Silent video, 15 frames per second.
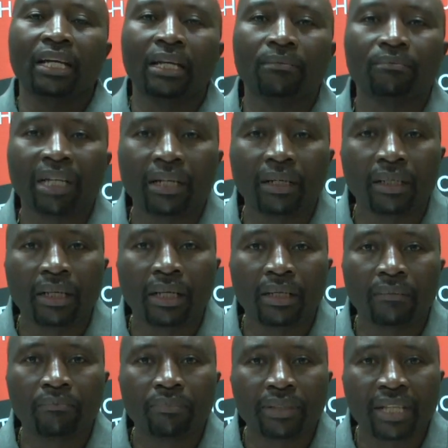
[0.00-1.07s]

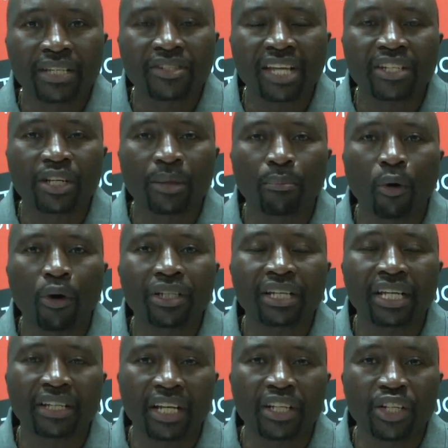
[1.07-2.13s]
the starting point
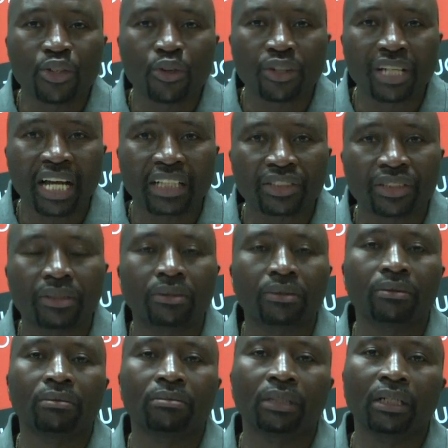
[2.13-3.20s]
and an introduction
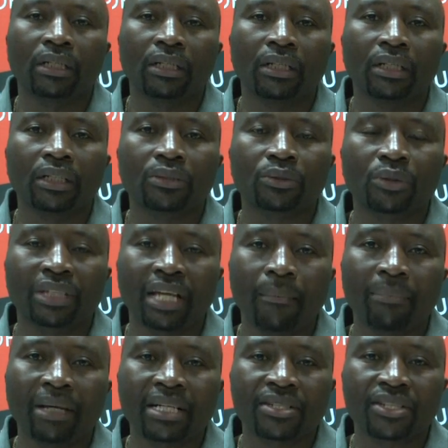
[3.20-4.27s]
to
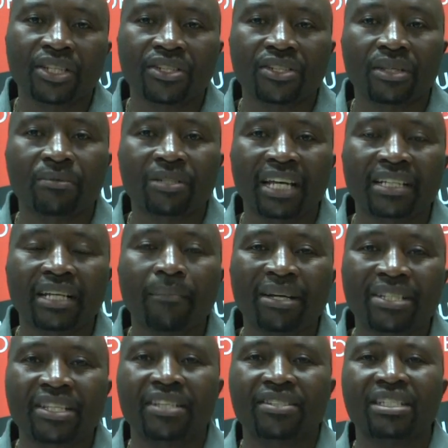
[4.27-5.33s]
number systems and number
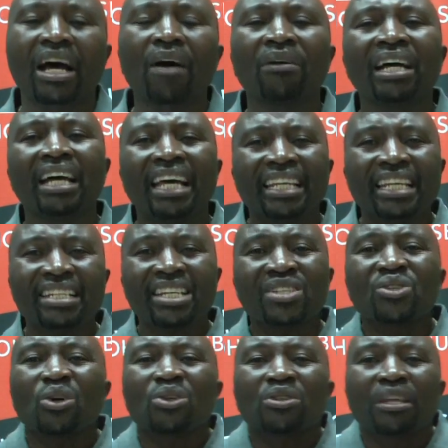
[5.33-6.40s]
sense. Now, let us
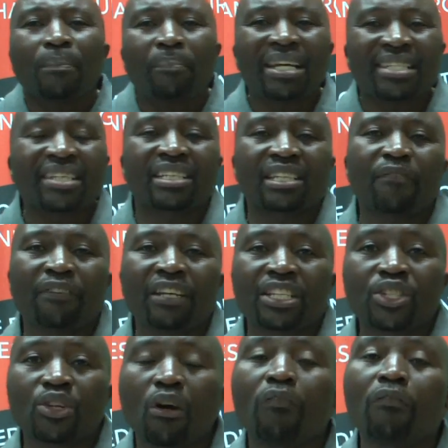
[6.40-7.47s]
go to the basic
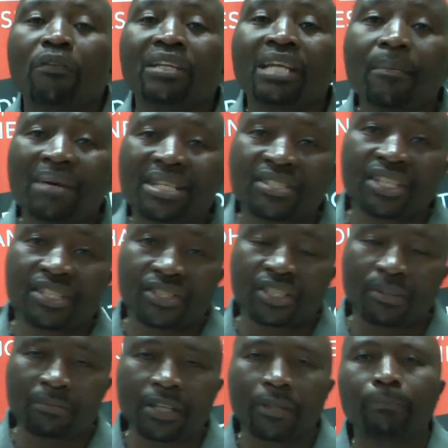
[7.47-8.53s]
definition of number
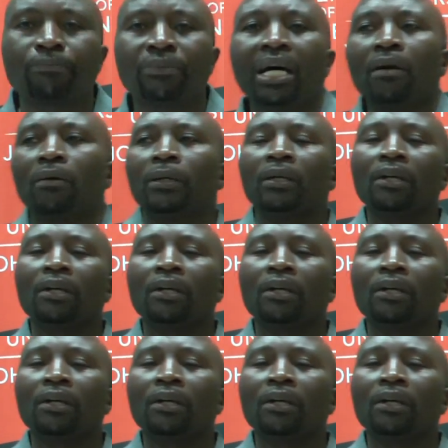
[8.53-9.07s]
systems. Now,